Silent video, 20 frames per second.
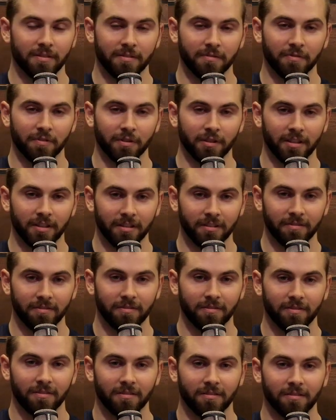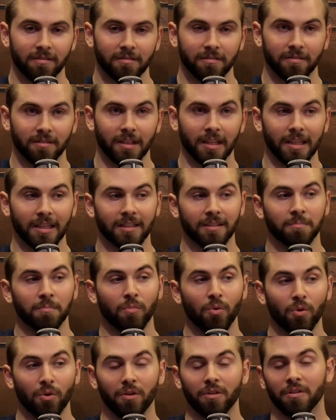forgive like
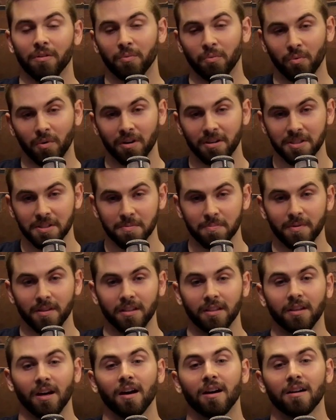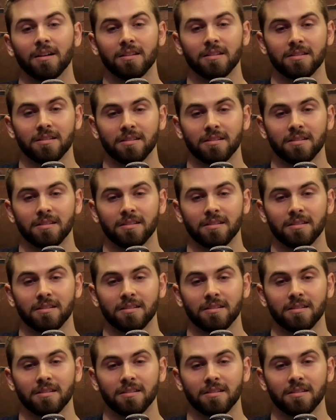more than once because